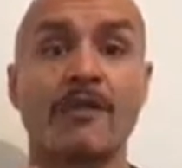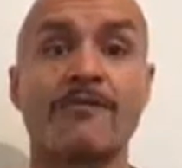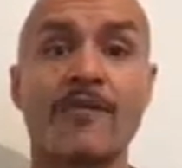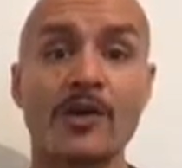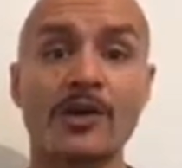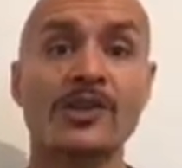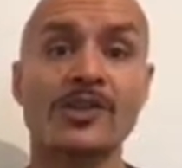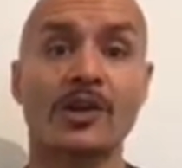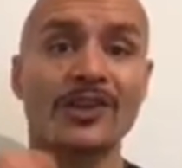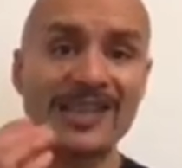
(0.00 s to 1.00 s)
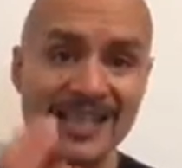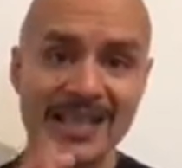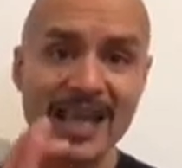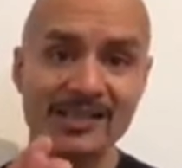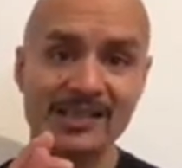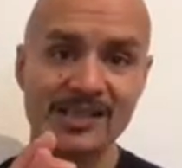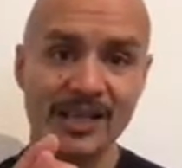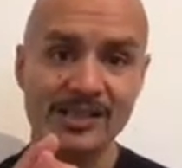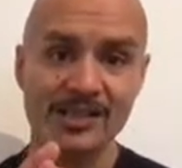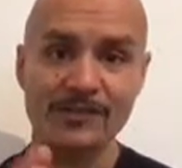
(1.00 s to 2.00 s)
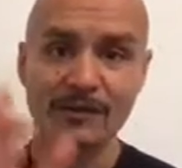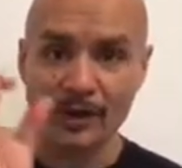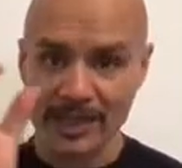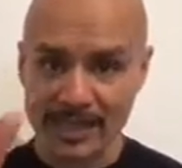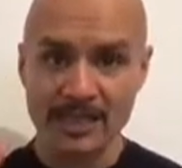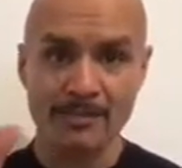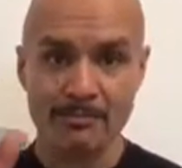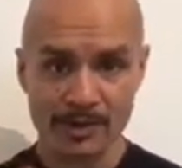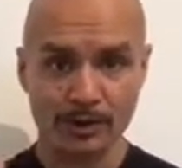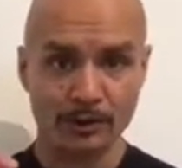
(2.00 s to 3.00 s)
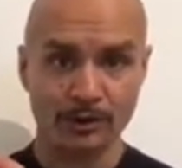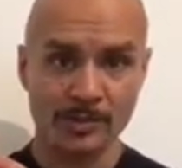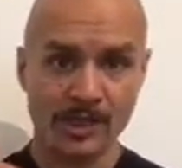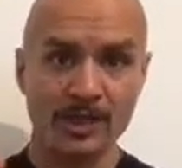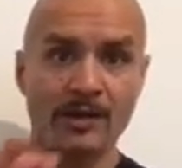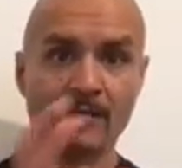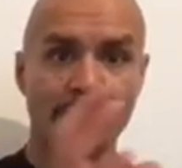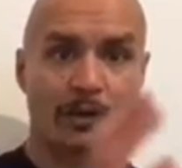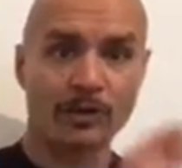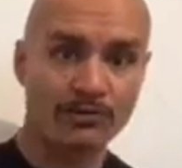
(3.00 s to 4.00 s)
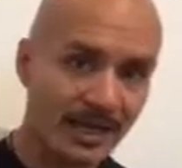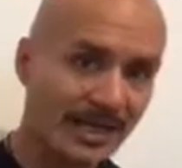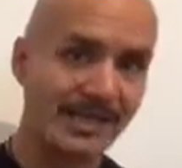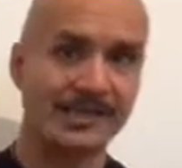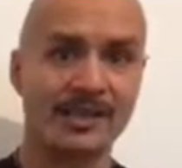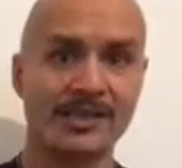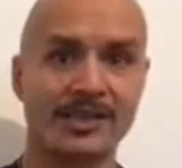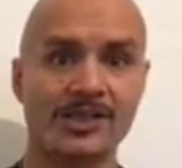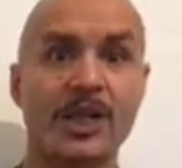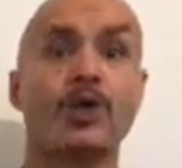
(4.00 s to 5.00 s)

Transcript: a focus on key exercises for key muscle groups, for great aesthetics,